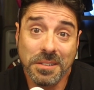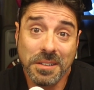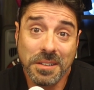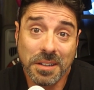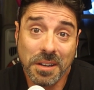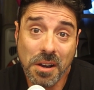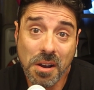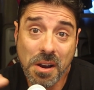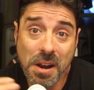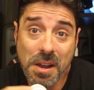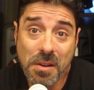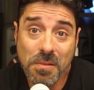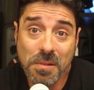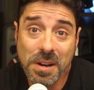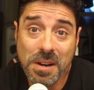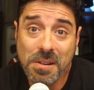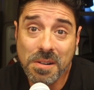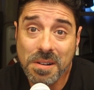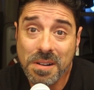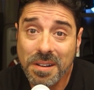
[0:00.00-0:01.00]
You go, all right,
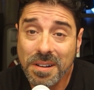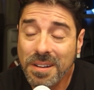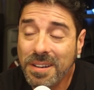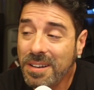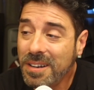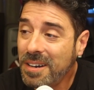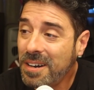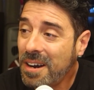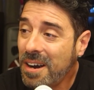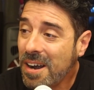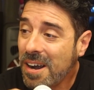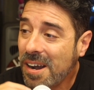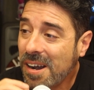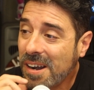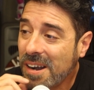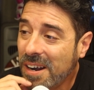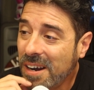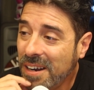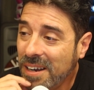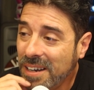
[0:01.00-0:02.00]
well,
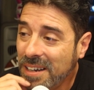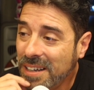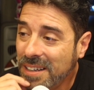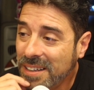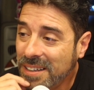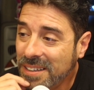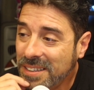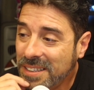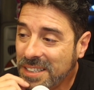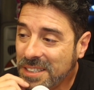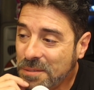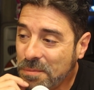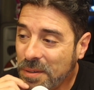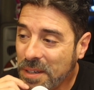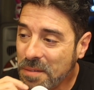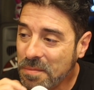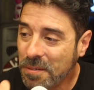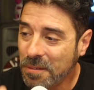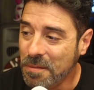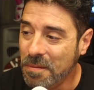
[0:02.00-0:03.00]
these
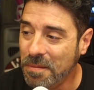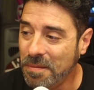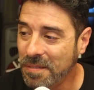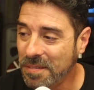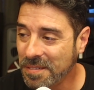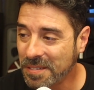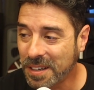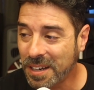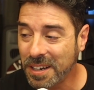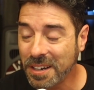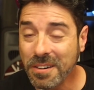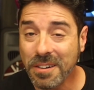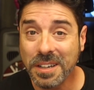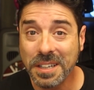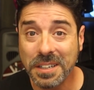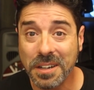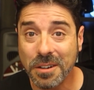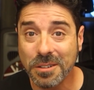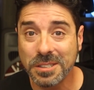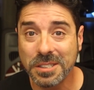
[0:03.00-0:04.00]
people
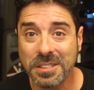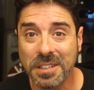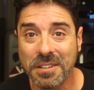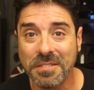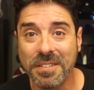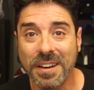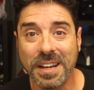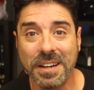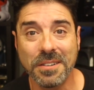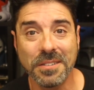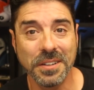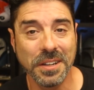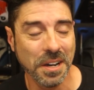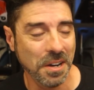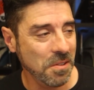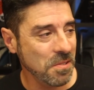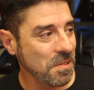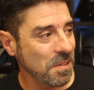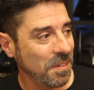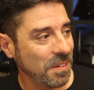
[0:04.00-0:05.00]
clearly know stuff I don't
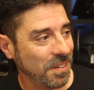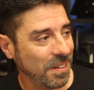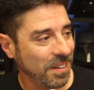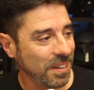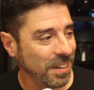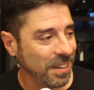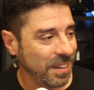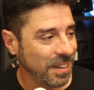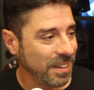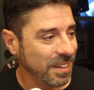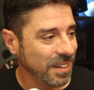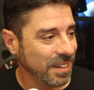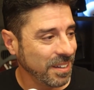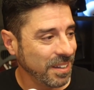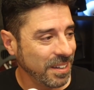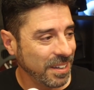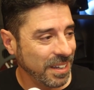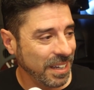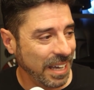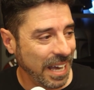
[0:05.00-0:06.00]
know.
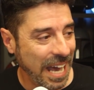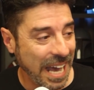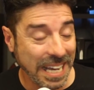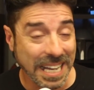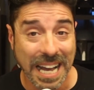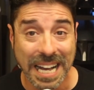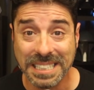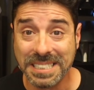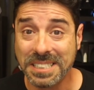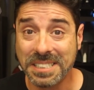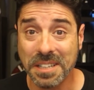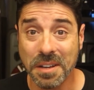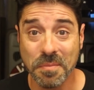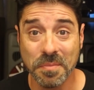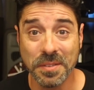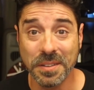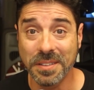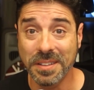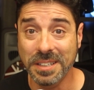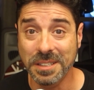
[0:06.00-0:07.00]
I got
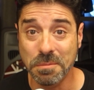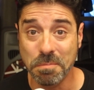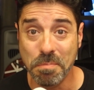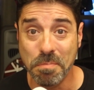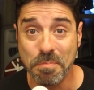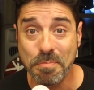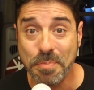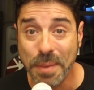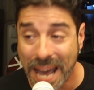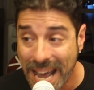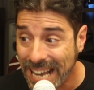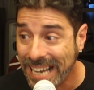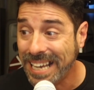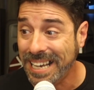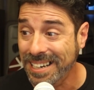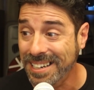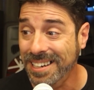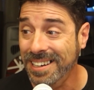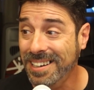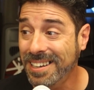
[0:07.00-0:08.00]
something that's
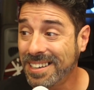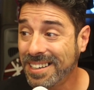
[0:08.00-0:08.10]
banging.